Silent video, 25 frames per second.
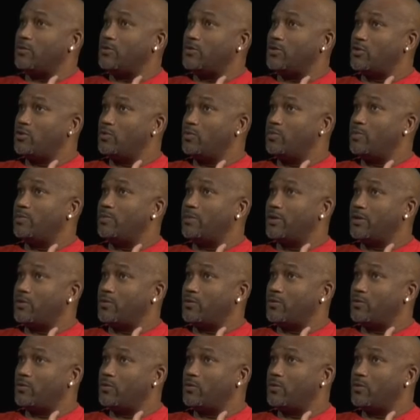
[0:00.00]
super
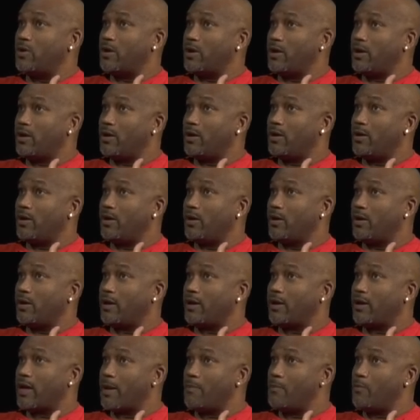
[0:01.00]
middle.
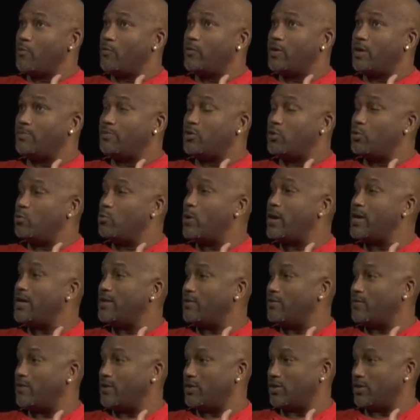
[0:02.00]
I, I, moved up two weight
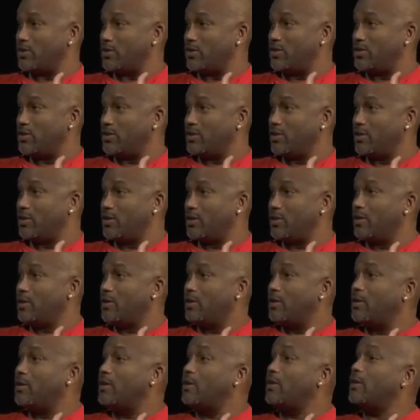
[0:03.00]
divisions. Okay.
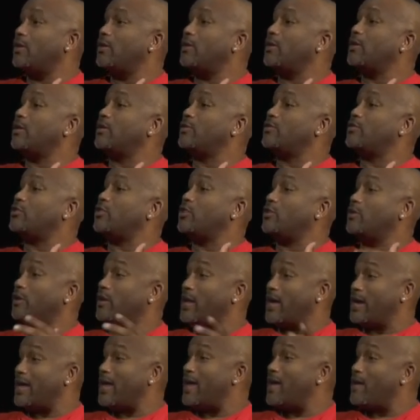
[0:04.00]
To the
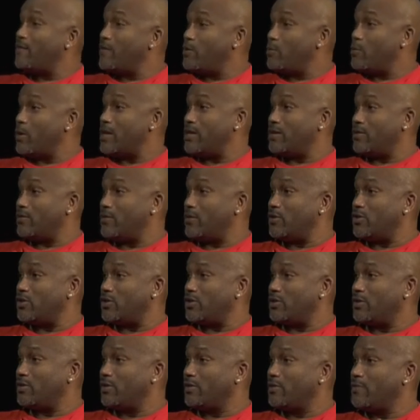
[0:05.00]
light heavyweight
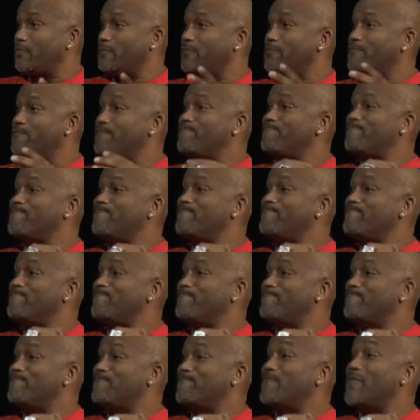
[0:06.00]
division. It's a big jump.
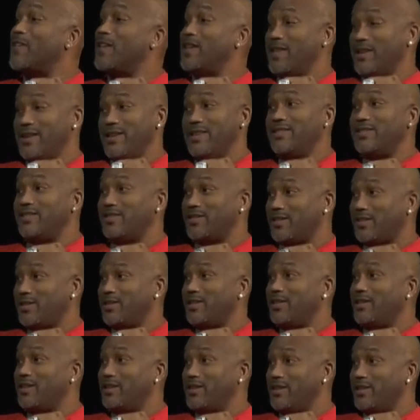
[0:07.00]
It is.
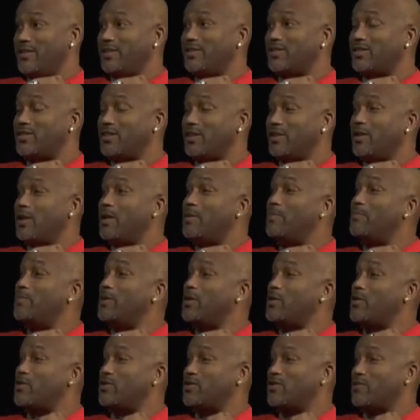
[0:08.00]
It is.
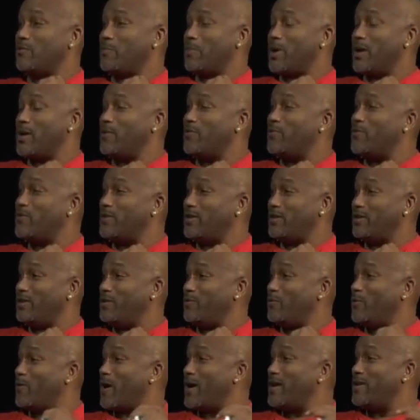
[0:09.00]
Because of my affinity
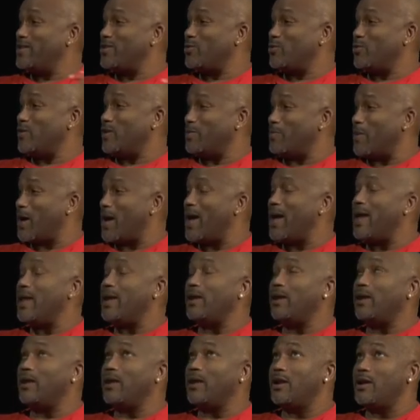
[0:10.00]
for ice cream, I
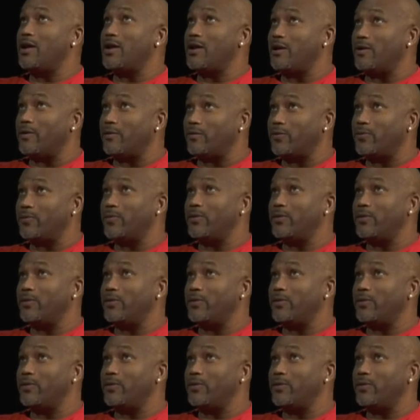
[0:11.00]
love